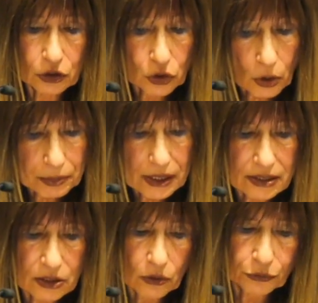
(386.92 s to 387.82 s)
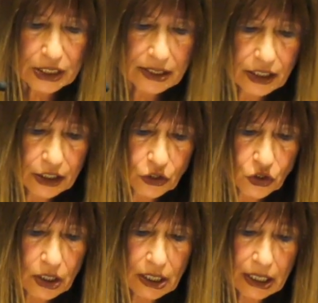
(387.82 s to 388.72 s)
topics of
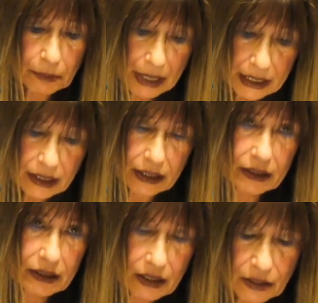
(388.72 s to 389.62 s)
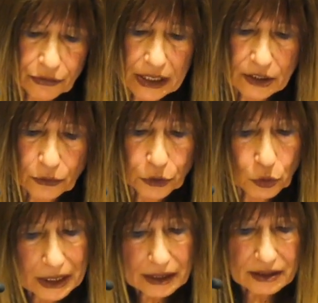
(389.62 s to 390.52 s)
research, mainly in the fields of
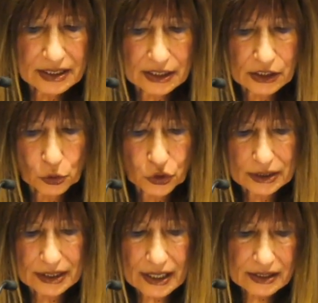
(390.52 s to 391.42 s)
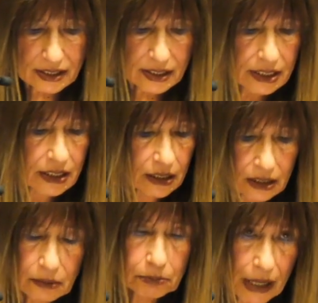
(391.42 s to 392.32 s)
humanities and social sciences,
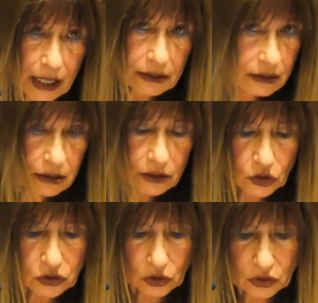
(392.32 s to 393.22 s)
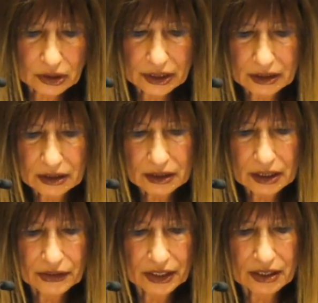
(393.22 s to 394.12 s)
but not only
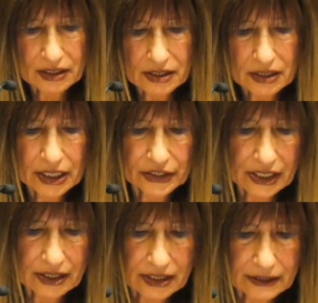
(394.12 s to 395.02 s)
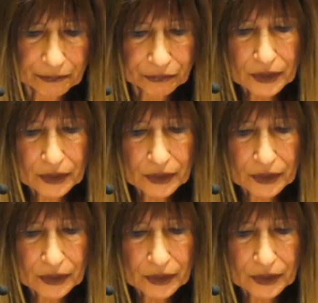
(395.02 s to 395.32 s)
in these areas.